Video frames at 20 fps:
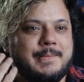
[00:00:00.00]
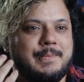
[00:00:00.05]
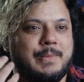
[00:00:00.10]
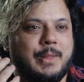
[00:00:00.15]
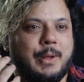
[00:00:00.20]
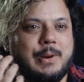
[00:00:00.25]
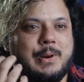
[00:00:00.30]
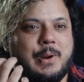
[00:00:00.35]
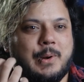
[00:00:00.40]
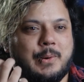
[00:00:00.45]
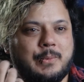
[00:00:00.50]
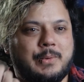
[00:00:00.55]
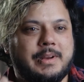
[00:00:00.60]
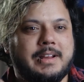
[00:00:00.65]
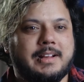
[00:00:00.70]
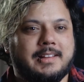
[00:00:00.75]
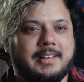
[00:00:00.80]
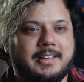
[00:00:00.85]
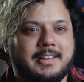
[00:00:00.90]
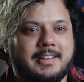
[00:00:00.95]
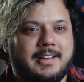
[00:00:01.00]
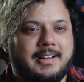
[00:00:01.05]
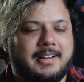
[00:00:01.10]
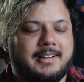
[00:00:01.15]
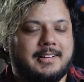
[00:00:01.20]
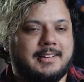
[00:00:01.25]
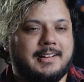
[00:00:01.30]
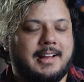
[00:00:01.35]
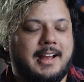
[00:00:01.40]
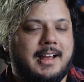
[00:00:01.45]
Not really,
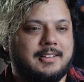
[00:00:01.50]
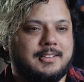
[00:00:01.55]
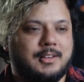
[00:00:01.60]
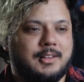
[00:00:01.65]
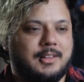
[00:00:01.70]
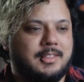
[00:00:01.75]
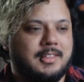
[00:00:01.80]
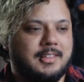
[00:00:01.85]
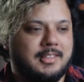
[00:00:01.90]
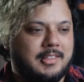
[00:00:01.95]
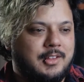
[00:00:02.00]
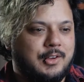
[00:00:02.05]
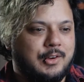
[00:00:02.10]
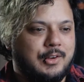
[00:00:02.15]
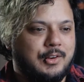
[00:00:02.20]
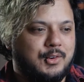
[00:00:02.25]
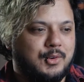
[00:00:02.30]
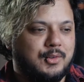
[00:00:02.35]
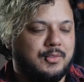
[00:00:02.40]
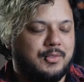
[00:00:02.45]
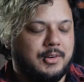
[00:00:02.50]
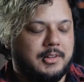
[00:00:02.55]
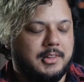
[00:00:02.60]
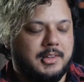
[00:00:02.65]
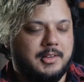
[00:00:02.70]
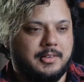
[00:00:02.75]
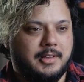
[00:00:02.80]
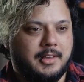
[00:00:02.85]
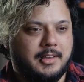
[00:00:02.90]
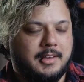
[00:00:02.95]
as a thing that you could do for a
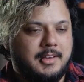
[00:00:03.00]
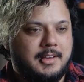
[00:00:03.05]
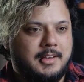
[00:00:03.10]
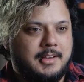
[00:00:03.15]
living.